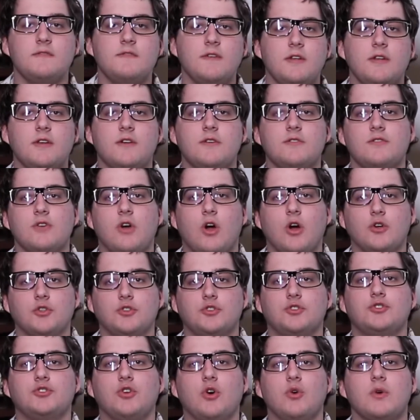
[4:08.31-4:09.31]
videos are
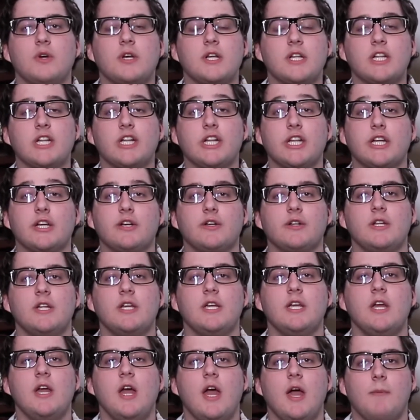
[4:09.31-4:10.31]
so
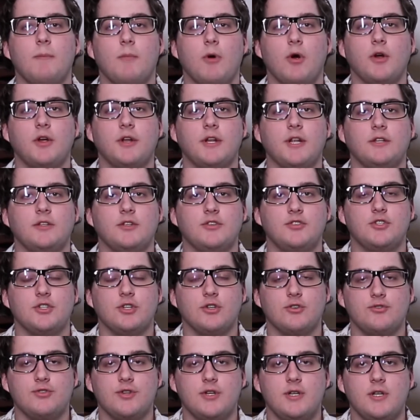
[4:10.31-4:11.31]
clearly marketing to
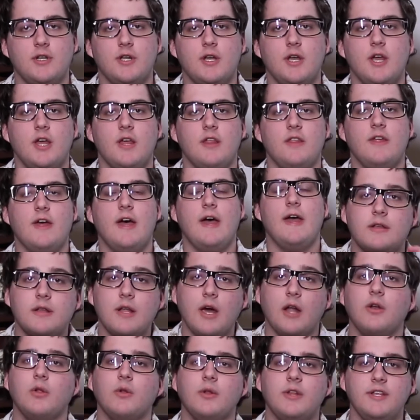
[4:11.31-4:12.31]
children that
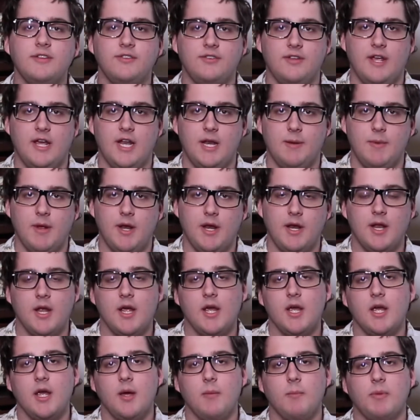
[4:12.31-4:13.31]
not only is it animated,
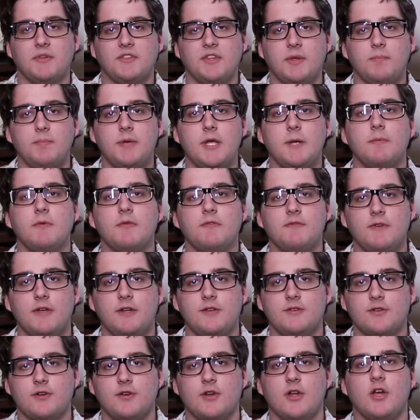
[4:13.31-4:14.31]
but the people
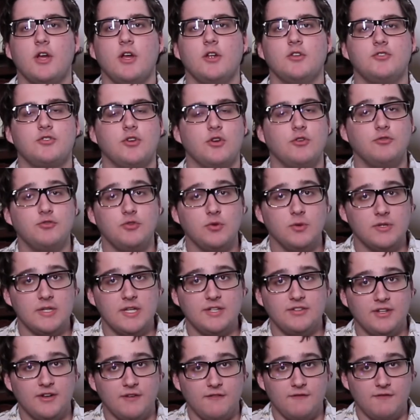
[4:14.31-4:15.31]
featured chose to
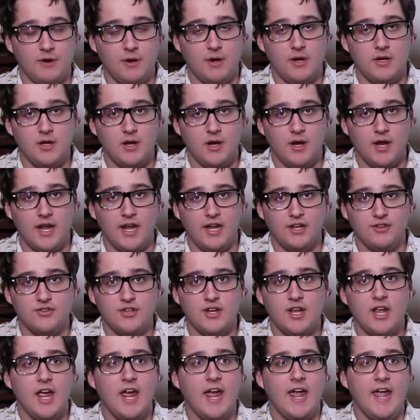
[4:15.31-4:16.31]
enlist at a very young age,
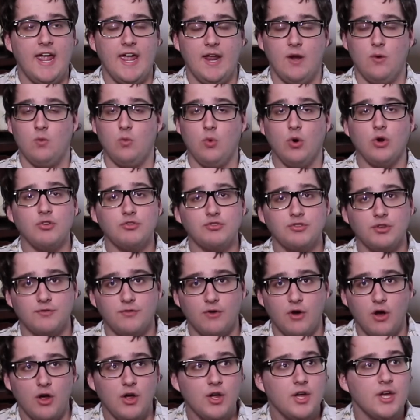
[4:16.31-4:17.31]
and worst of
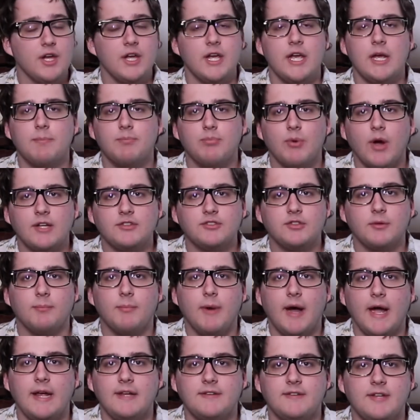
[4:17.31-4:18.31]
all, it brought to
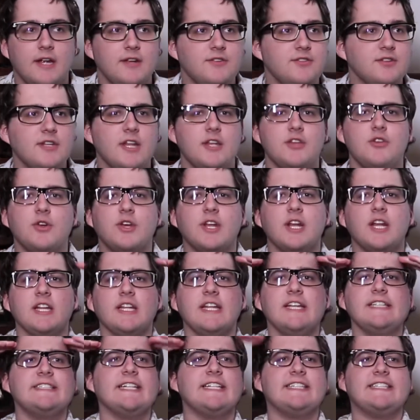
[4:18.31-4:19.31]
my attention that you can enlist at